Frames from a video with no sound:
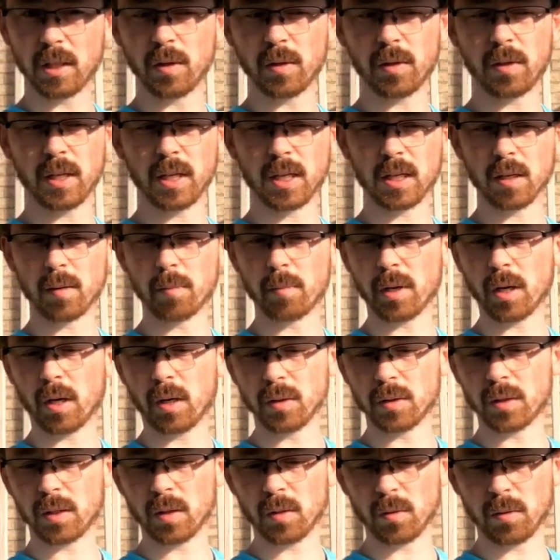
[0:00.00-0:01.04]
the window
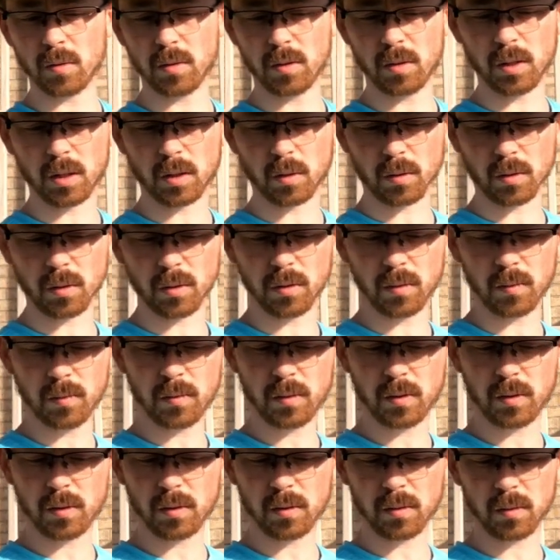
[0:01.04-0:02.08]
itself yet,
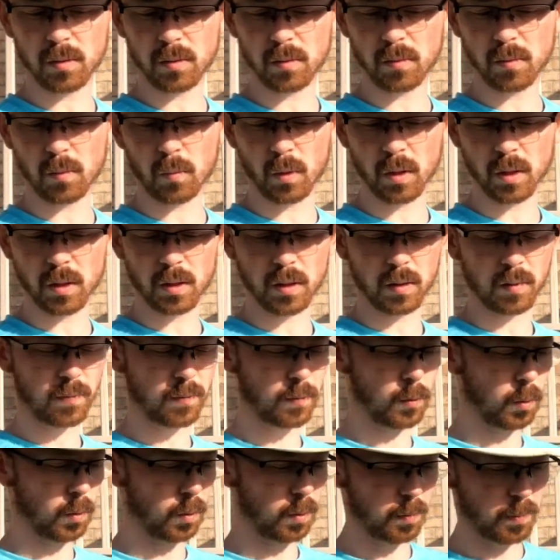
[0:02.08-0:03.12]
but that is something to
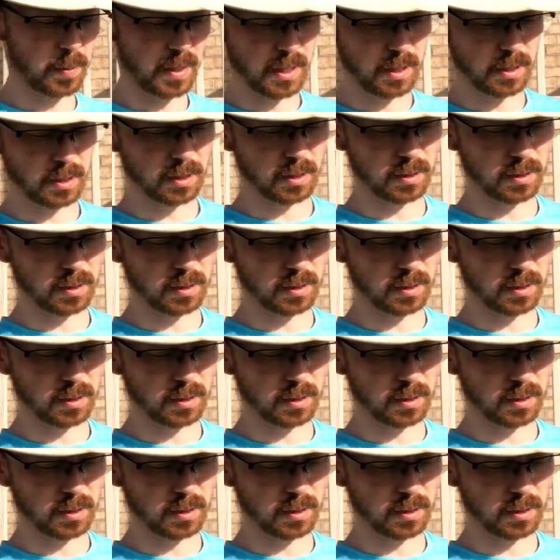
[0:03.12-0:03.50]
consider